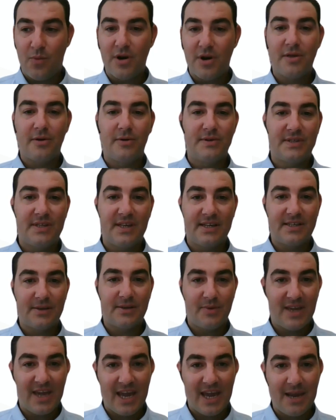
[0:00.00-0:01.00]
And one of those
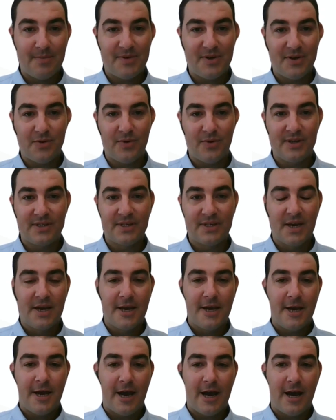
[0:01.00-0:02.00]
things that we came to
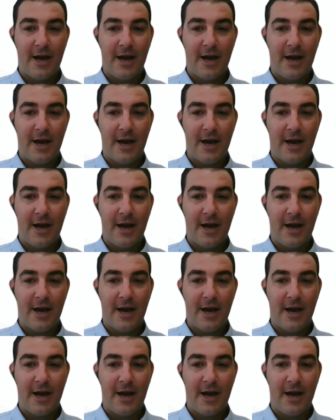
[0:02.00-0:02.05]
was